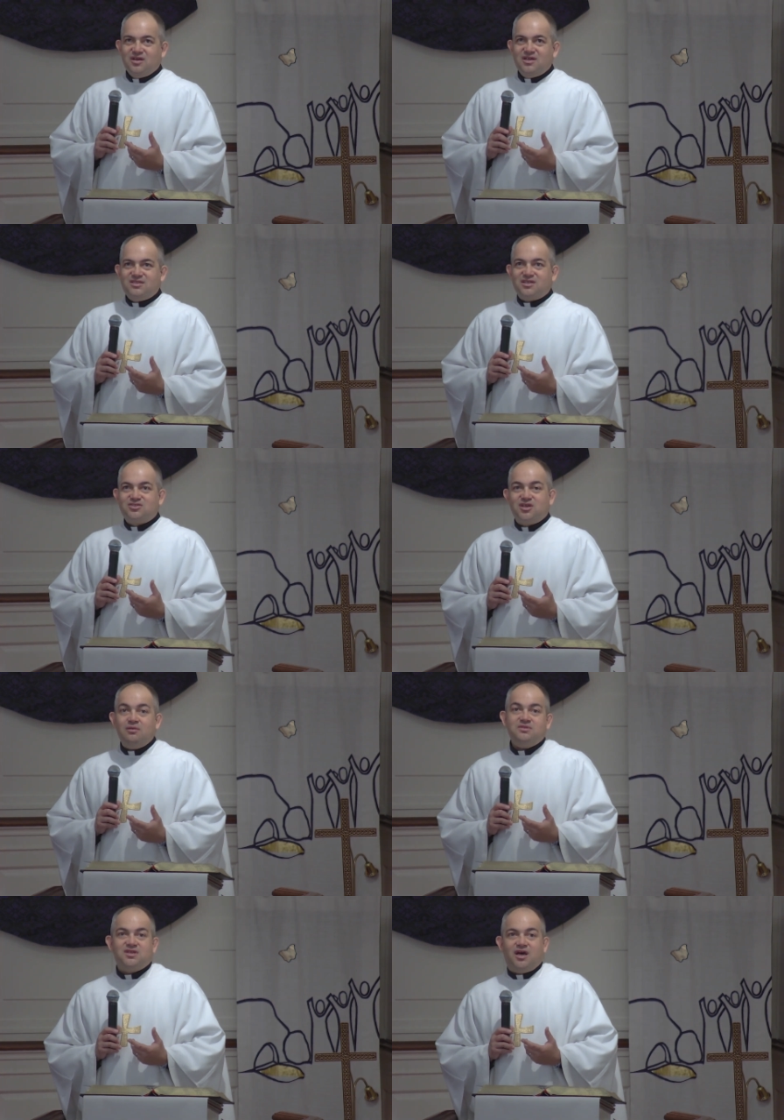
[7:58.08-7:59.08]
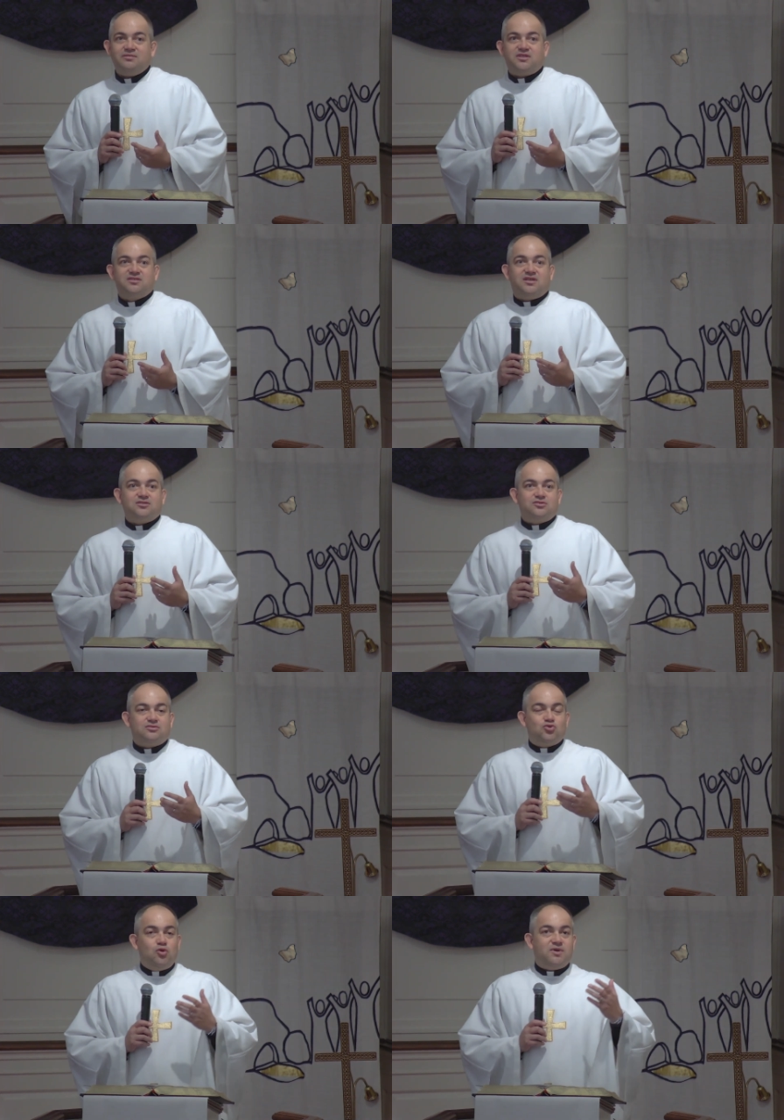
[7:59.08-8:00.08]
is that sometimes there's just
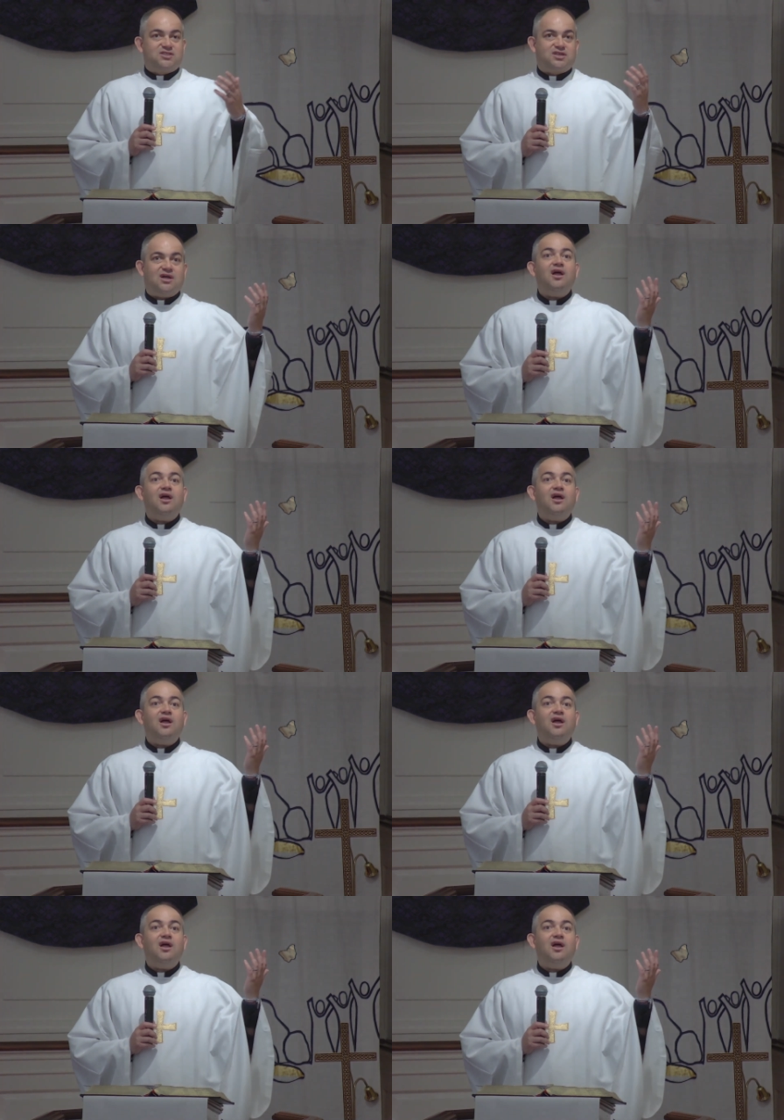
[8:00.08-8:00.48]
too much